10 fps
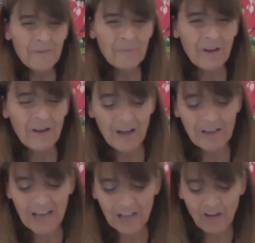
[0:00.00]
but I
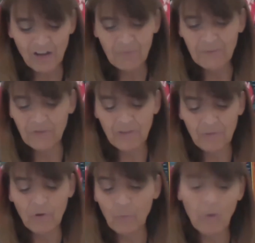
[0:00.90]
get a lot of people that
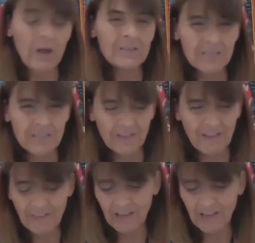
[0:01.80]
book once and then